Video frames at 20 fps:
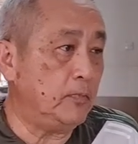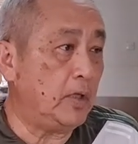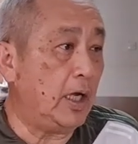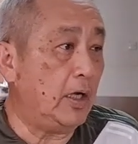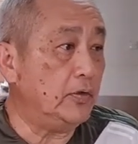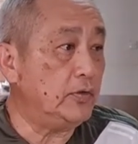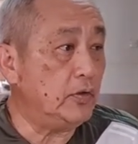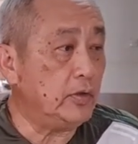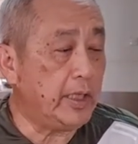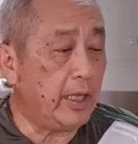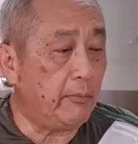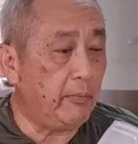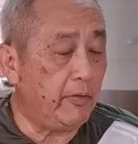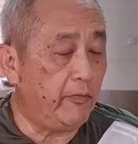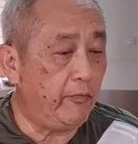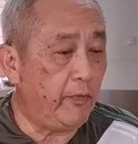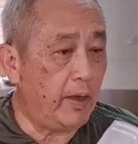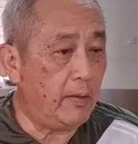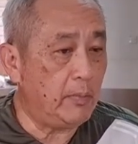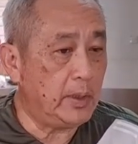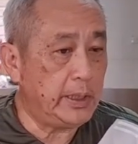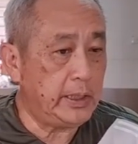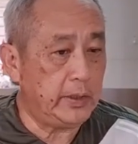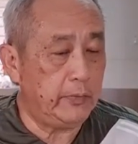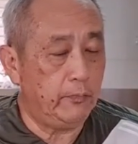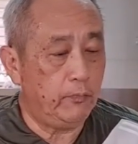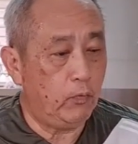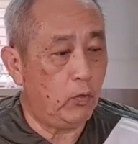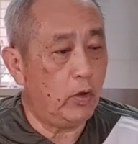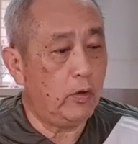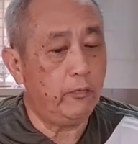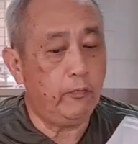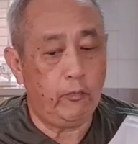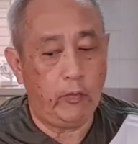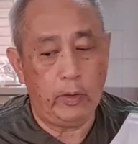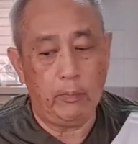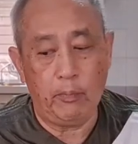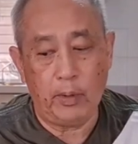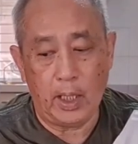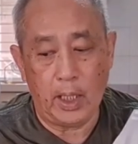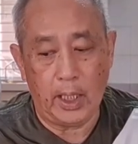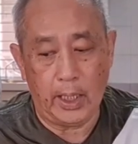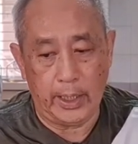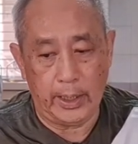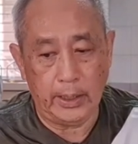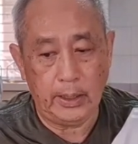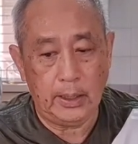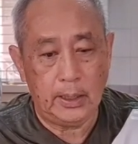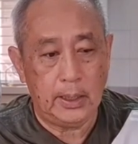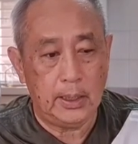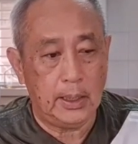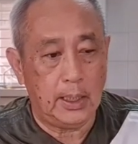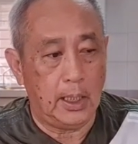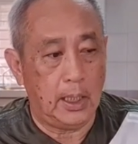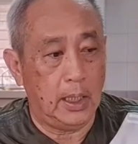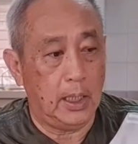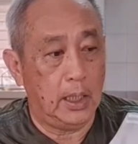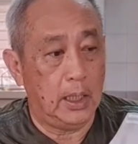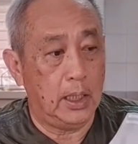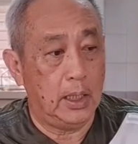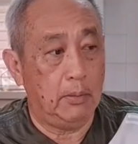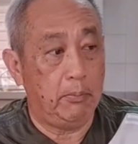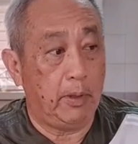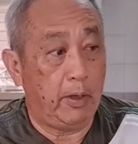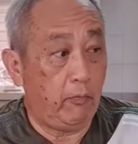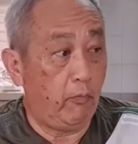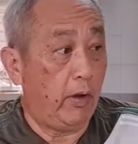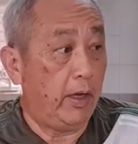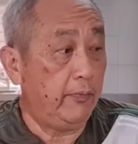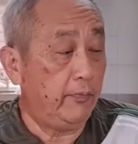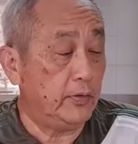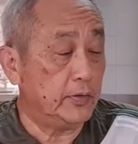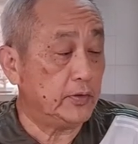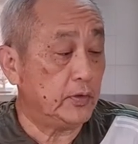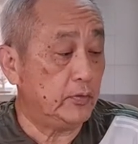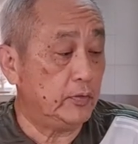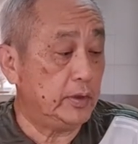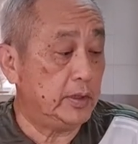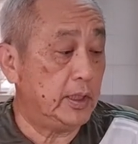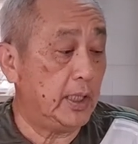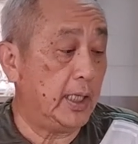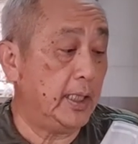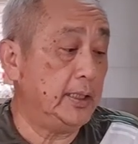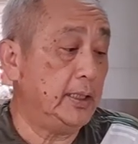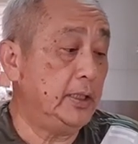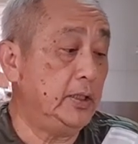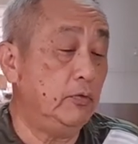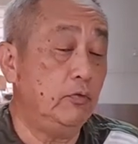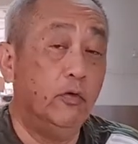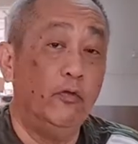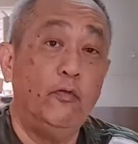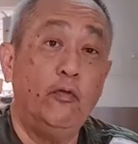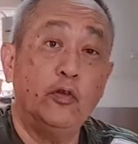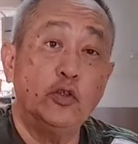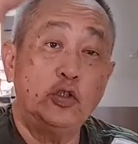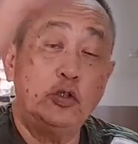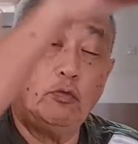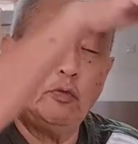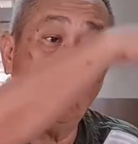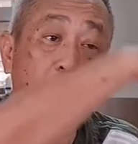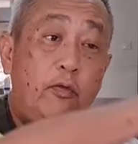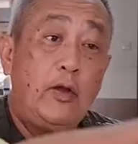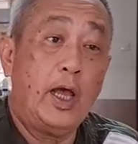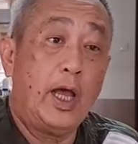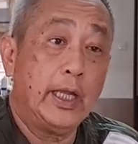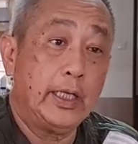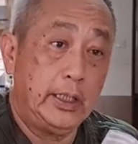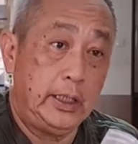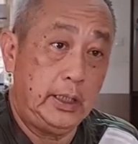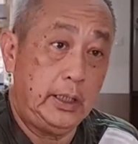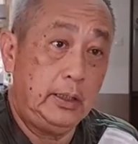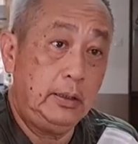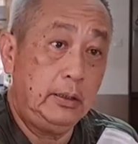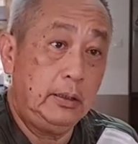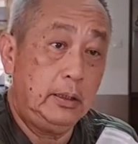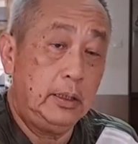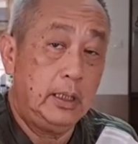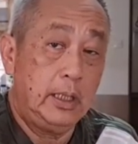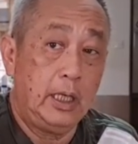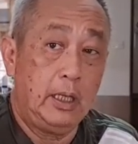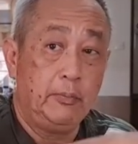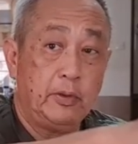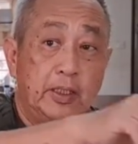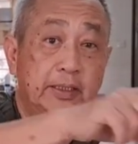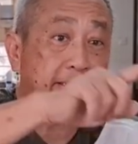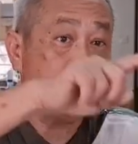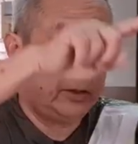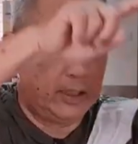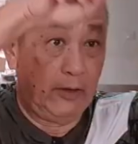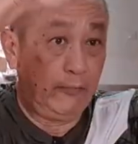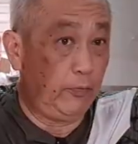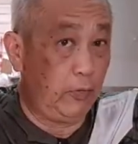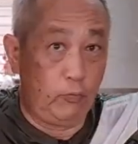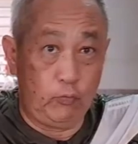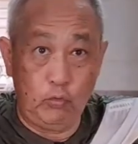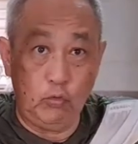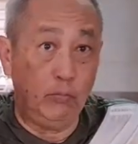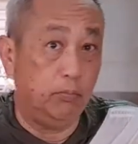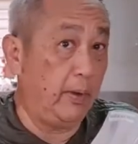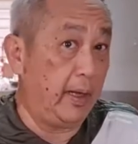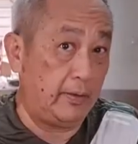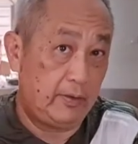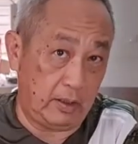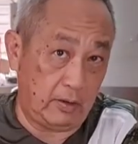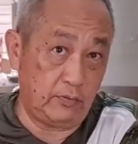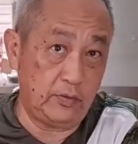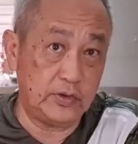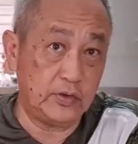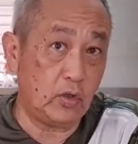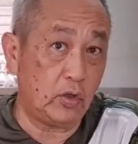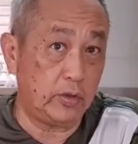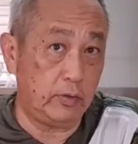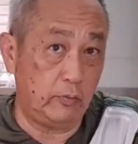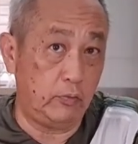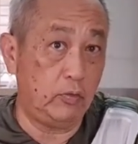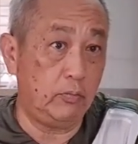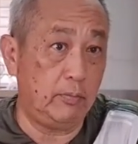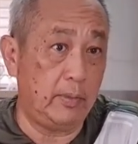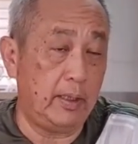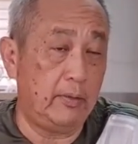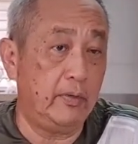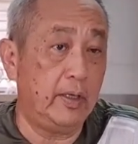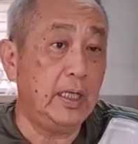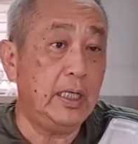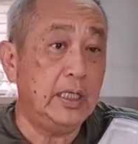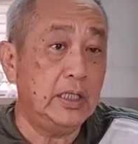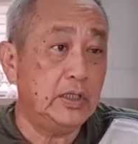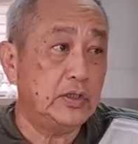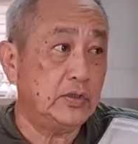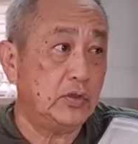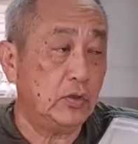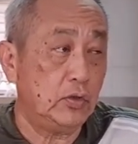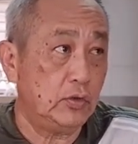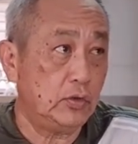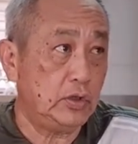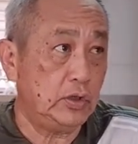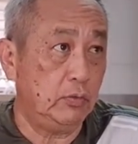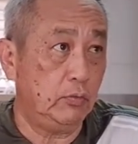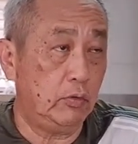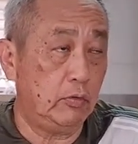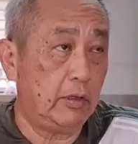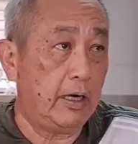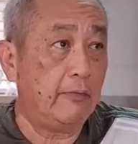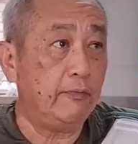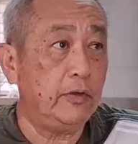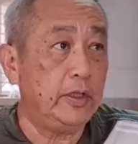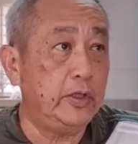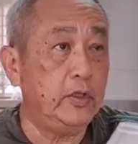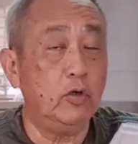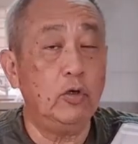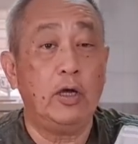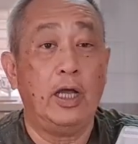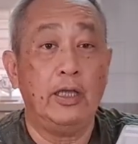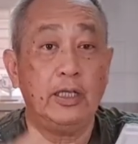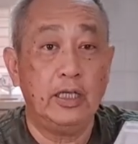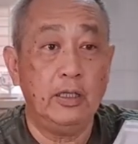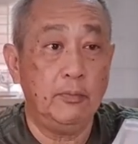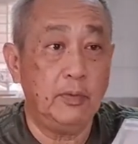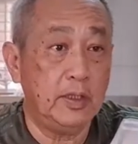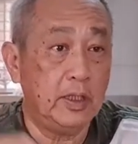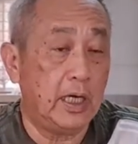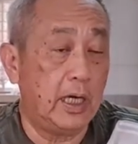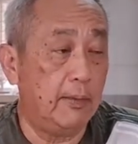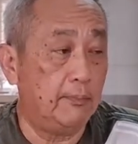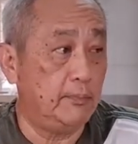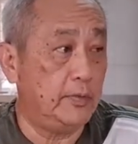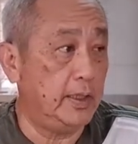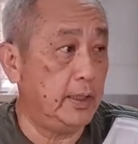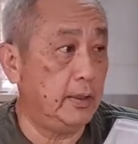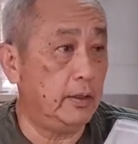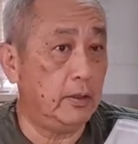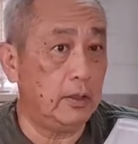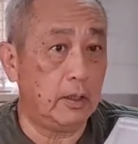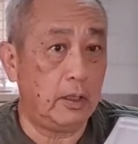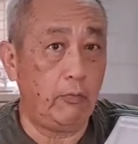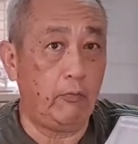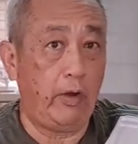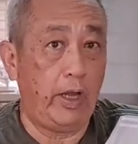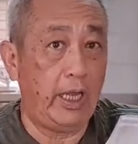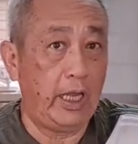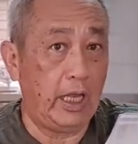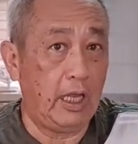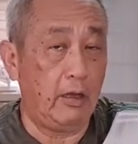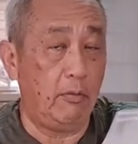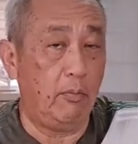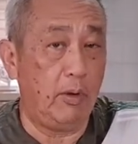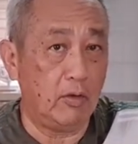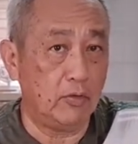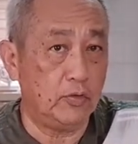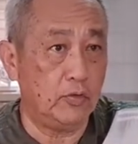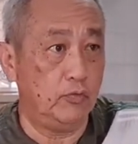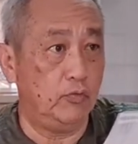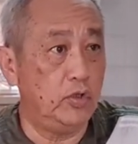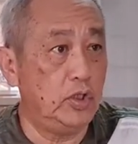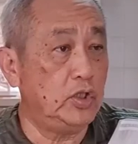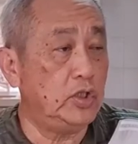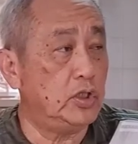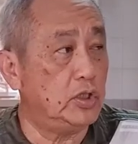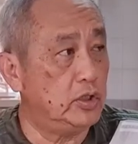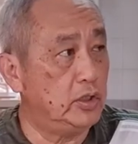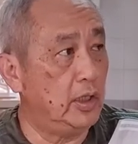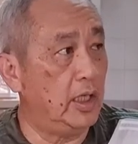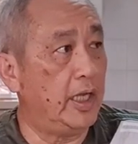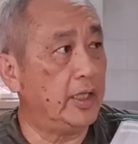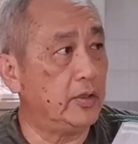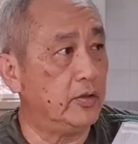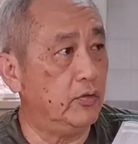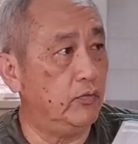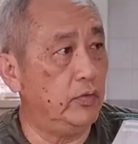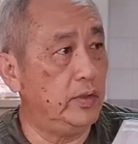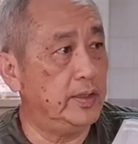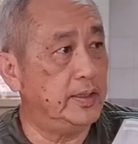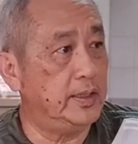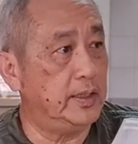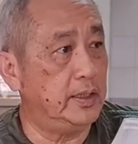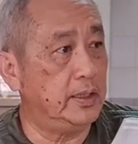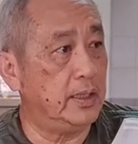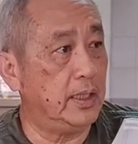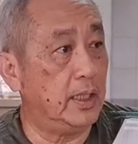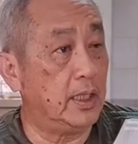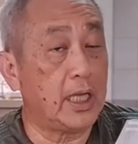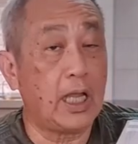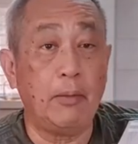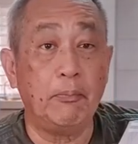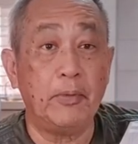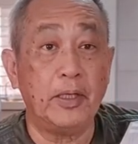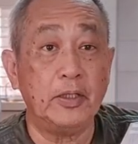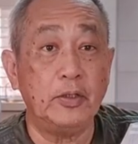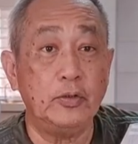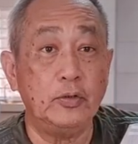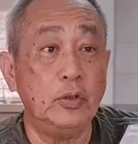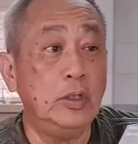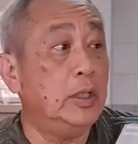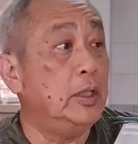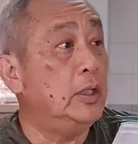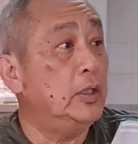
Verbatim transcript: also get my family involved, whereby my wife also retired. She will fly in because you have the route map. We saw the route map, right? So she will roughly know. I keep her update where I'm about to reach. She liked to visit Kathmandu,